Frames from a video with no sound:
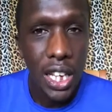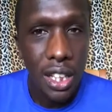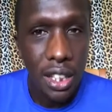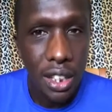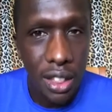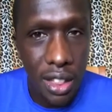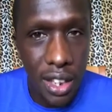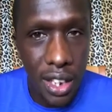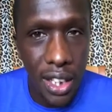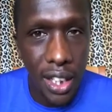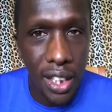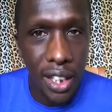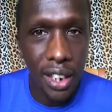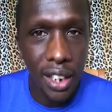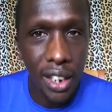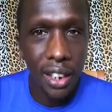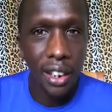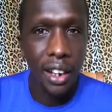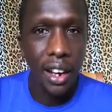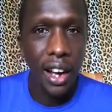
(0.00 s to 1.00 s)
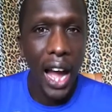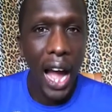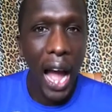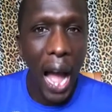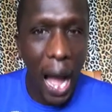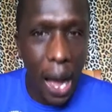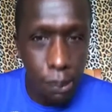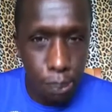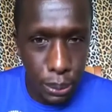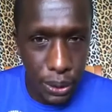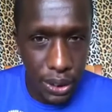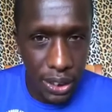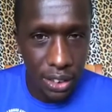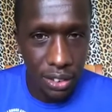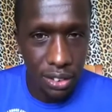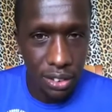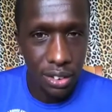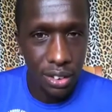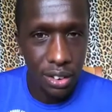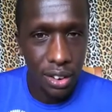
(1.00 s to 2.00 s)
their
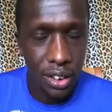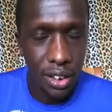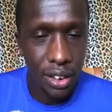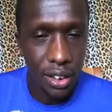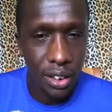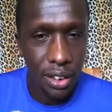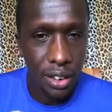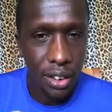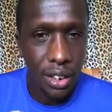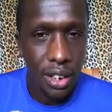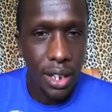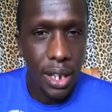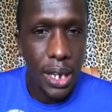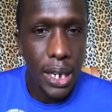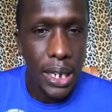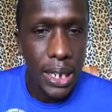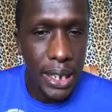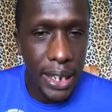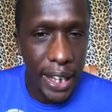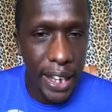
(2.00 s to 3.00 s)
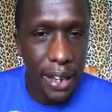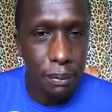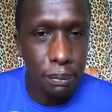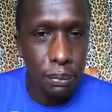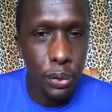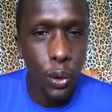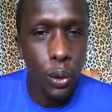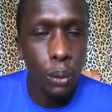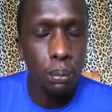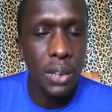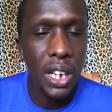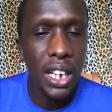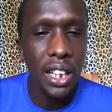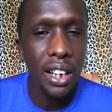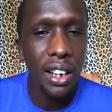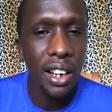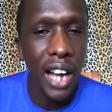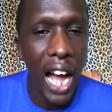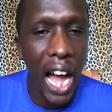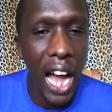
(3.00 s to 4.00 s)
happiness came from the
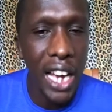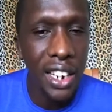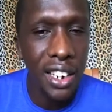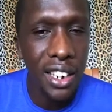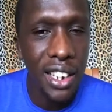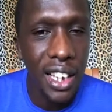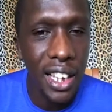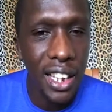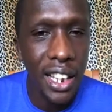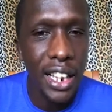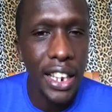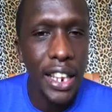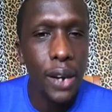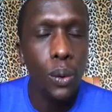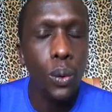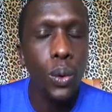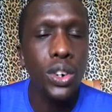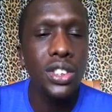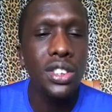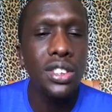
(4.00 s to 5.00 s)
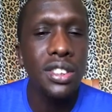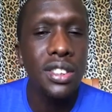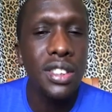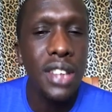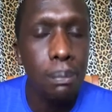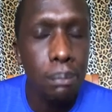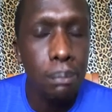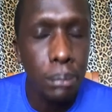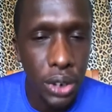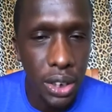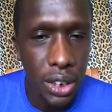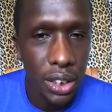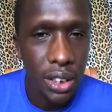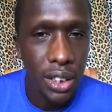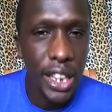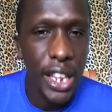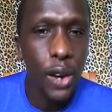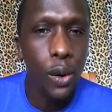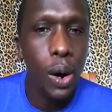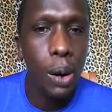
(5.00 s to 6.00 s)
idea that there was somebody,
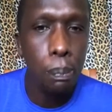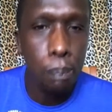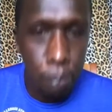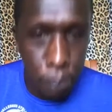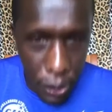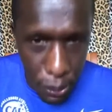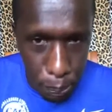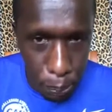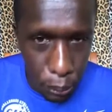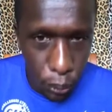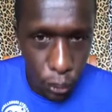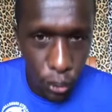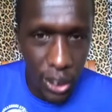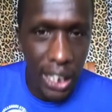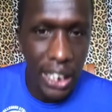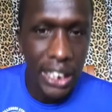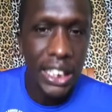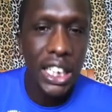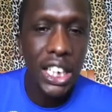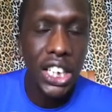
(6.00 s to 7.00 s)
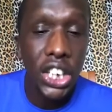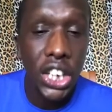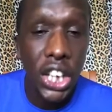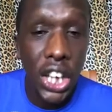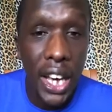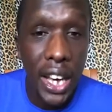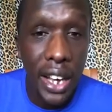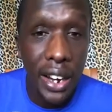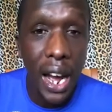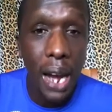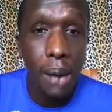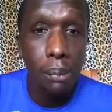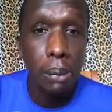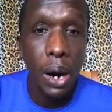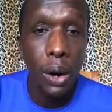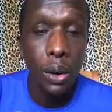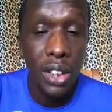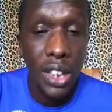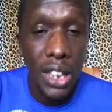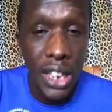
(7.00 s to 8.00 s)
there were people that cared
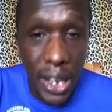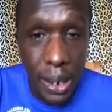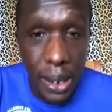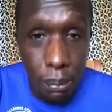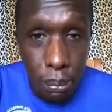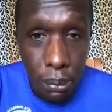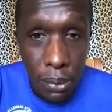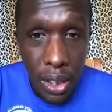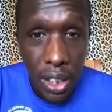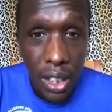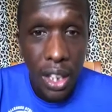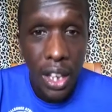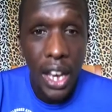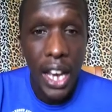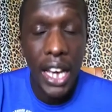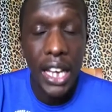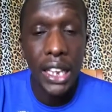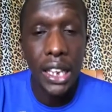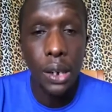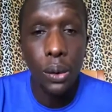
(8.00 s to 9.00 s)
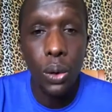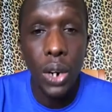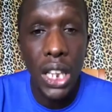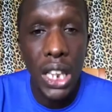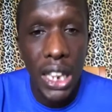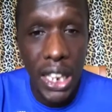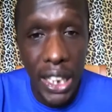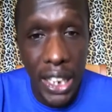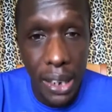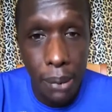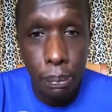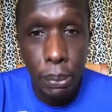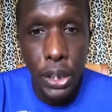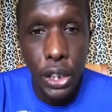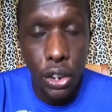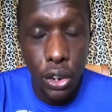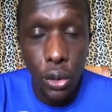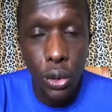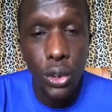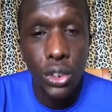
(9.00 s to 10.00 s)
about them and they were there
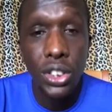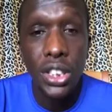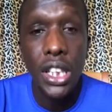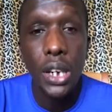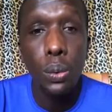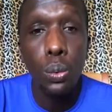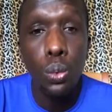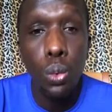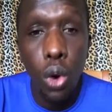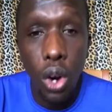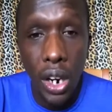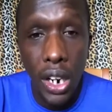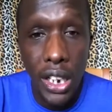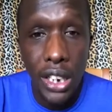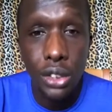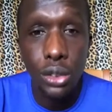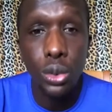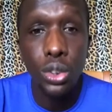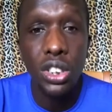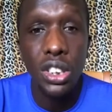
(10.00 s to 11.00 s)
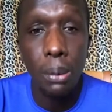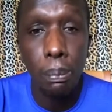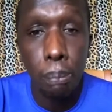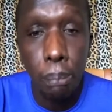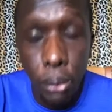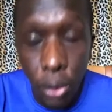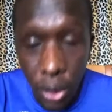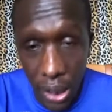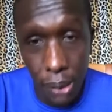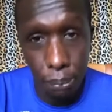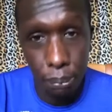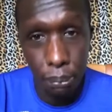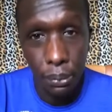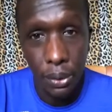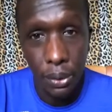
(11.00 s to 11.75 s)
because they wanted to support them.